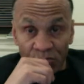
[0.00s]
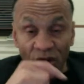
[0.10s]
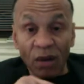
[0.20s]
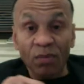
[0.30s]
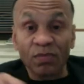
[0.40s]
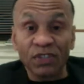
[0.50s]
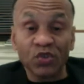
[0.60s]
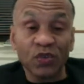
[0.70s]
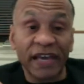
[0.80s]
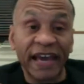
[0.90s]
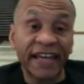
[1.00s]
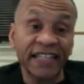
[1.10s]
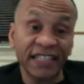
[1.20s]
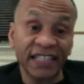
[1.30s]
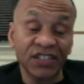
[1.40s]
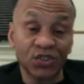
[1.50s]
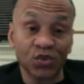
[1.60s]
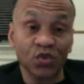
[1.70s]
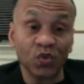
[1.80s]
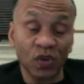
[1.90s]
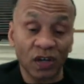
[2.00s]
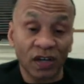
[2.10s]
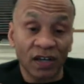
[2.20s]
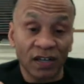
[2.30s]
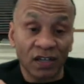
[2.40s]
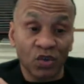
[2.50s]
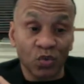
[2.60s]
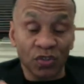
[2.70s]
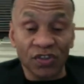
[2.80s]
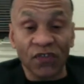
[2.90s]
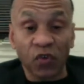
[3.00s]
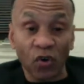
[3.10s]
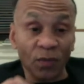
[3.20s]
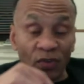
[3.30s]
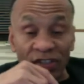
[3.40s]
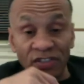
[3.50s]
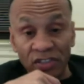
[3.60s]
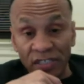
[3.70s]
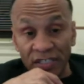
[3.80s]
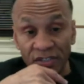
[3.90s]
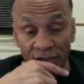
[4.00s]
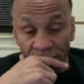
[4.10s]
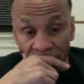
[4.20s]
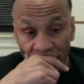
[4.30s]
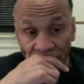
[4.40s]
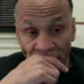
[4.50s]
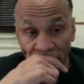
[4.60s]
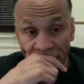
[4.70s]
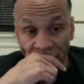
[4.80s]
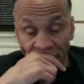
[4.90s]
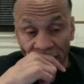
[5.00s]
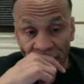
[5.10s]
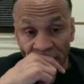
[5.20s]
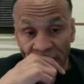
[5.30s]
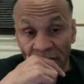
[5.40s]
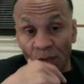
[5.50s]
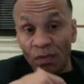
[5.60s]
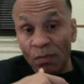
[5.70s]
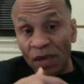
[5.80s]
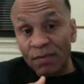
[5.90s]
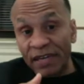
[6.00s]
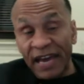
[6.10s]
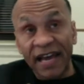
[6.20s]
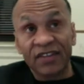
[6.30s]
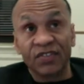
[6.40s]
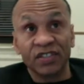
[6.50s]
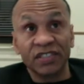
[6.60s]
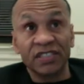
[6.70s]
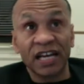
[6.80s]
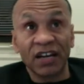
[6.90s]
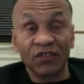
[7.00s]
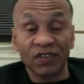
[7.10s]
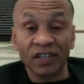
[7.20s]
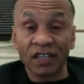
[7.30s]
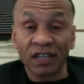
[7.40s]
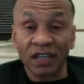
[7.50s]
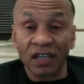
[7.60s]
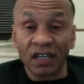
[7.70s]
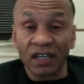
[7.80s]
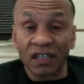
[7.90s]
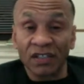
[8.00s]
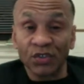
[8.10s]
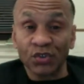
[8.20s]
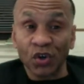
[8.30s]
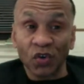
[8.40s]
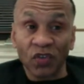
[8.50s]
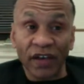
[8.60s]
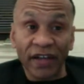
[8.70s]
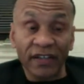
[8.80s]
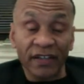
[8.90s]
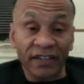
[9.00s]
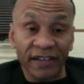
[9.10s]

probably you can't get to with a formal education. Maybe athletes have that